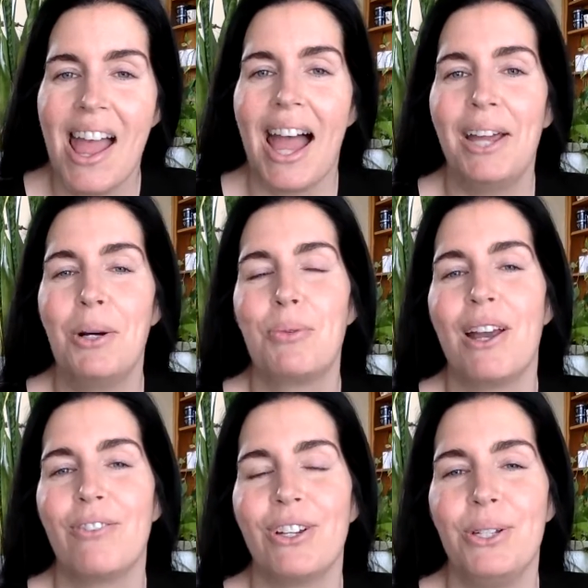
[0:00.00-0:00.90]
I hope
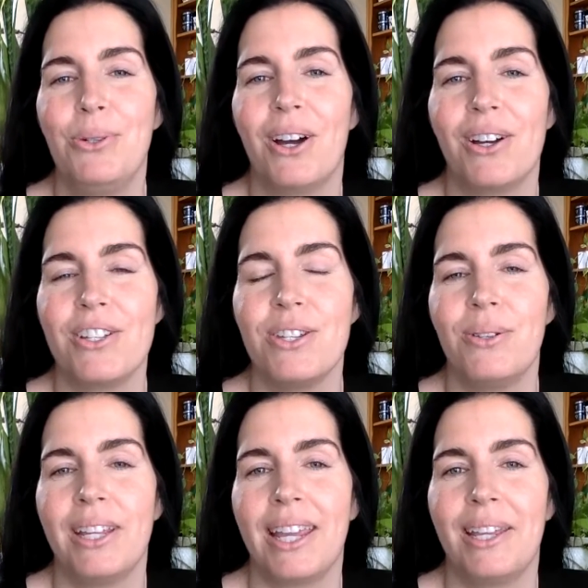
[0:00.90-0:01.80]
wherever you are
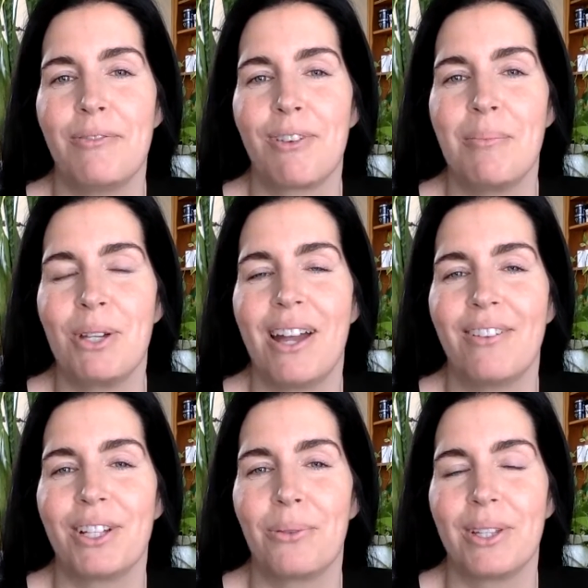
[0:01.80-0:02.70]
tuning in from, you're
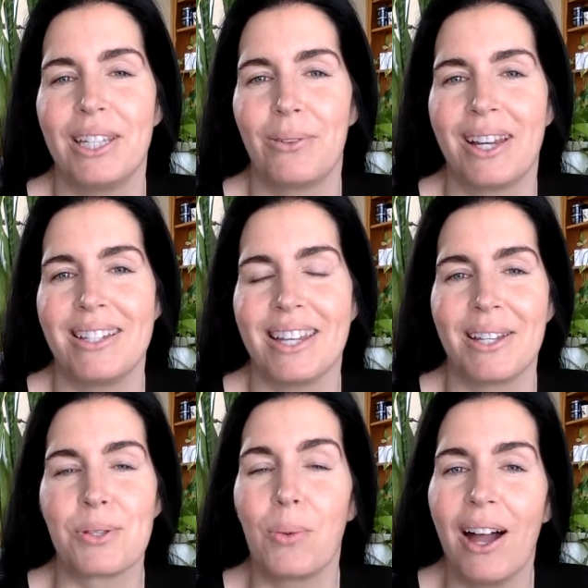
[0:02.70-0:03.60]
having a really great day
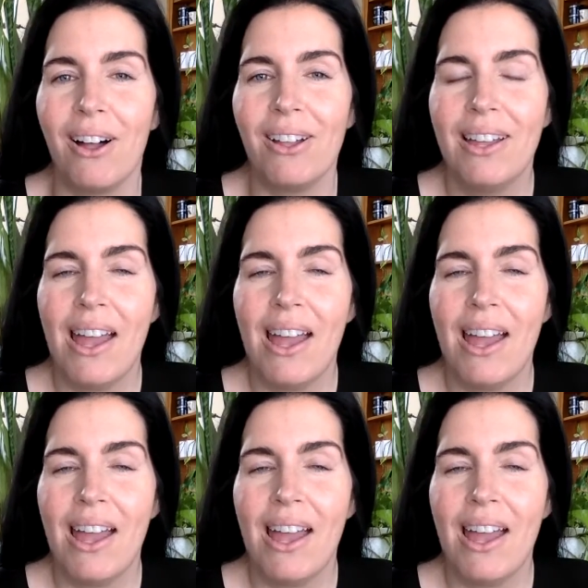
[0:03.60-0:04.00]
as well.